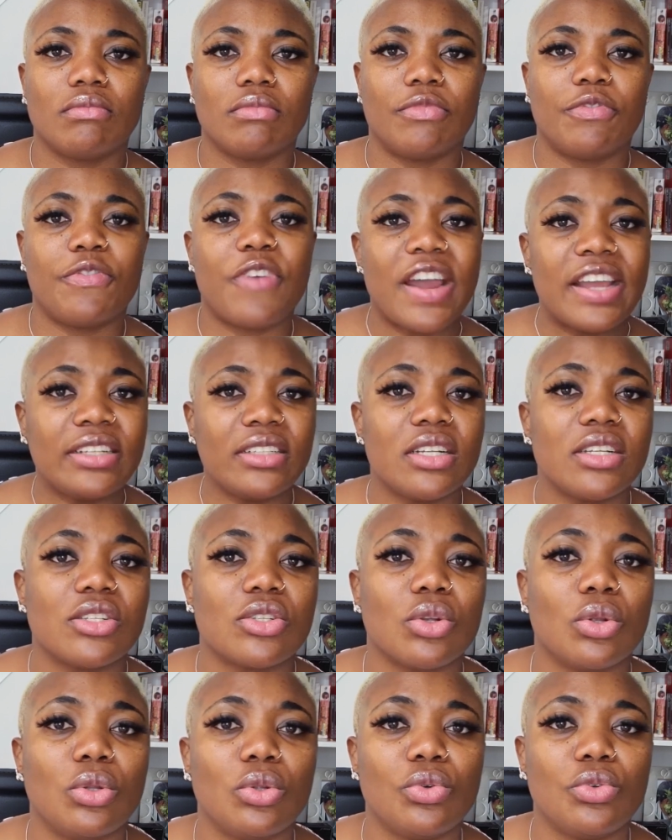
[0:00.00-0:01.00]
find a
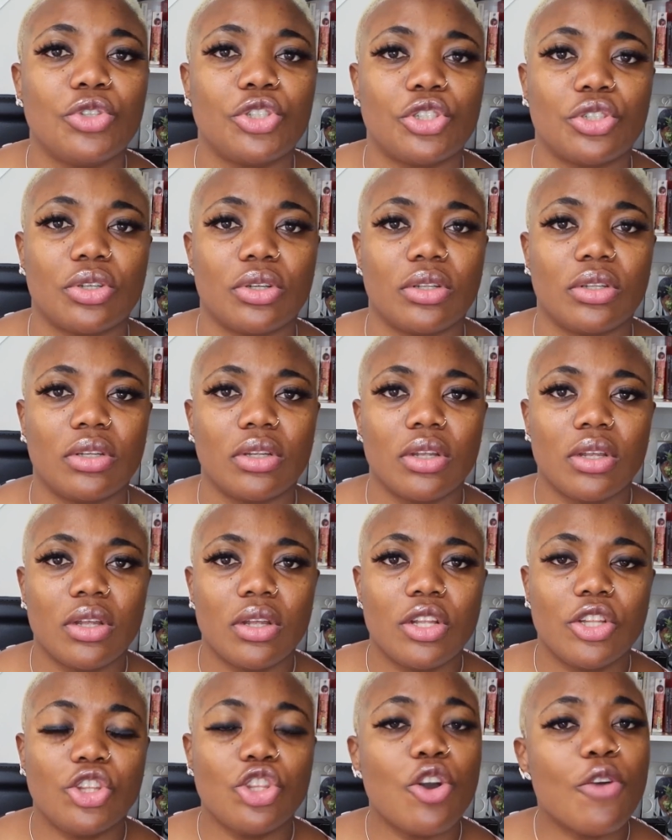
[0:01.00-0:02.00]
solution,
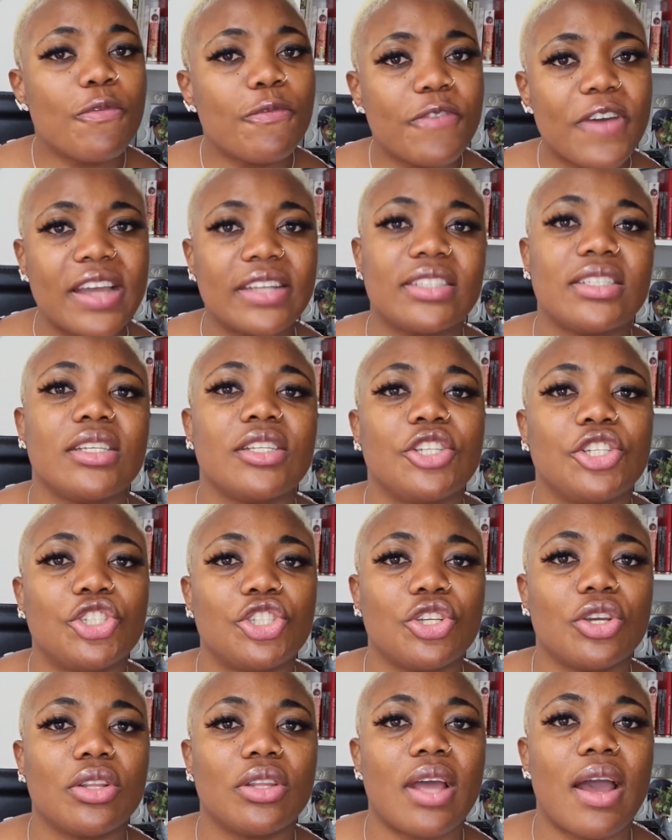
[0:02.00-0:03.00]
not fighting
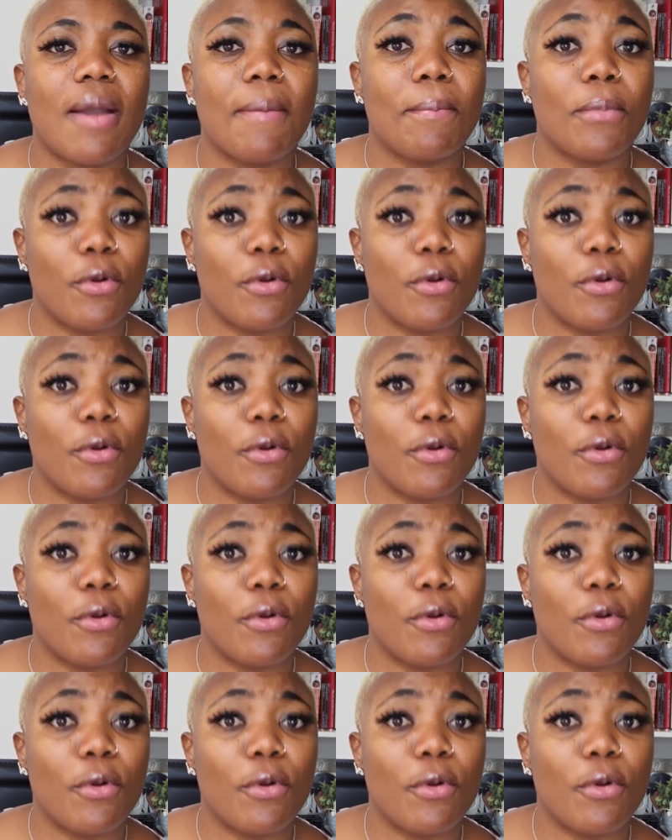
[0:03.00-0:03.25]
each other,